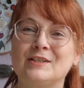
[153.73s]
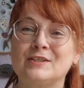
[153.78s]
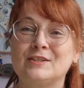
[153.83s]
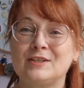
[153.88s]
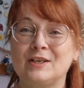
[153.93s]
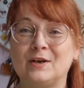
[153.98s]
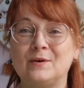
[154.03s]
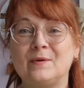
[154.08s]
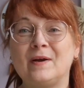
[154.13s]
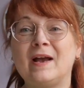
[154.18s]

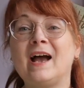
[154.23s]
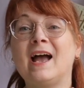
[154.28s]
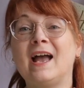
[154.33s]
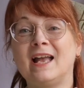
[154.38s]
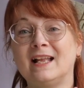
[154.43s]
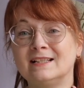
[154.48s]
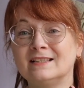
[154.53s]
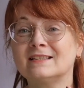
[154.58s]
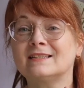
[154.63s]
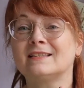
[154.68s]
So
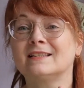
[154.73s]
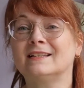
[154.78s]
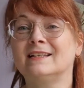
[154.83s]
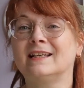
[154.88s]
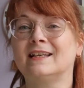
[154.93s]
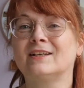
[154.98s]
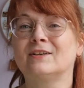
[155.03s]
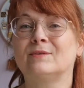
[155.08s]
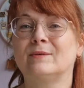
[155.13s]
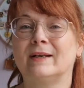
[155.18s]
hence the
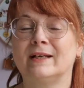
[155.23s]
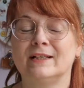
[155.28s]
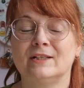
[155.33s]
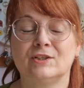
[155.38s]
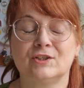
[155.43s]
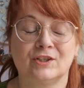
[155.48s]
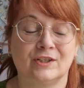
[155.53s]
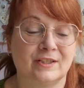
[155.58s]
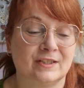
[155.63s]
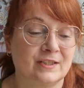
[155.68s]

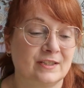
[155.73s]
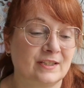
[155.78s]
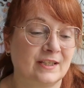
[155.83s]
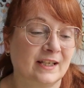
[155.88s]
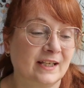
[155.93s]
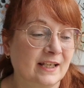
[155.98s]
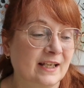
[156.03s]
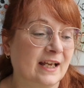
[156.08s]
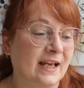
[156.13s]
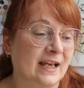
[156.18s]
decorations,
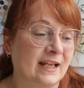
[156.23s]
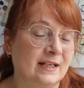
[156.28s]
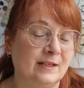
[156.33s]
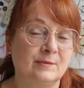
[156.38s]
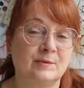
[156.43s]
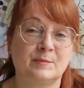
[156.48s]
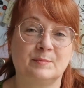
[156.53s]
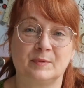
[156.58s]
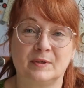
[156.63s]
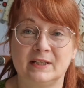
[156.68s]
and
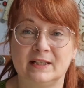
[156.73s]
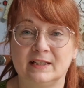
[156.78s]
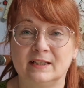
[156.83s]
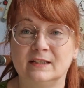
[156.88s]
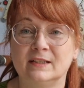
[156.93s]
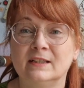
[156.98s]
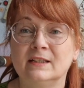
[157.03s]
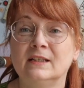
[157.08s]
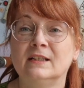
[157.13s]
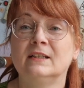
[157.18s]
it was
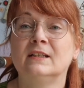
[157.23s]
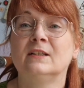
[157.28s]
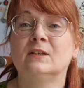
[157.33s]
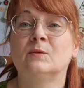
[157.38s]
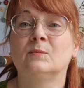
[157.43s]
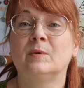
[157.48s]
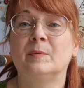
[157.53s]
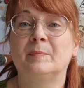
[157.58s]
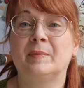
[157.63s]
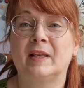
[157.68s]
brilliant.
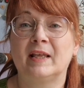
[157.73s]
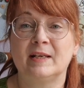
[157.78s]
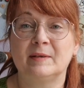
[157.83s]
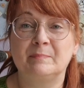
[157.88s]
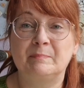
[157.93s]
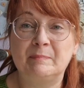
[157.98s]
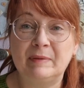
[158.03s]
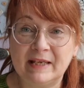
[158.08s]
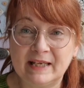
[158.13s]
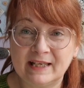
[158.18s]
We
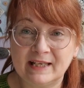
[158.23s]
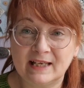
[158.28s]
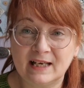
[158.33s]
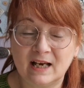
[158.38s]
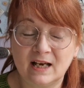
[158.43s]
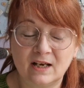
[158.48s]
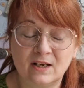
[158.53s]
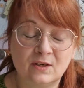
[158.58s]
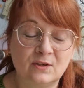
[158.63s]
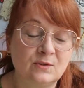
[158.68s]
played
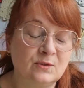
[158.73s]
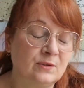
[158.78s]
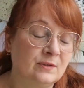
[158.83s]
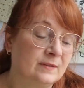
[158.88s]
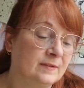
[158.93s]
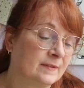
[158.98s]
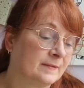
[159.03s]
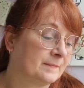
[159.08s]
bingo.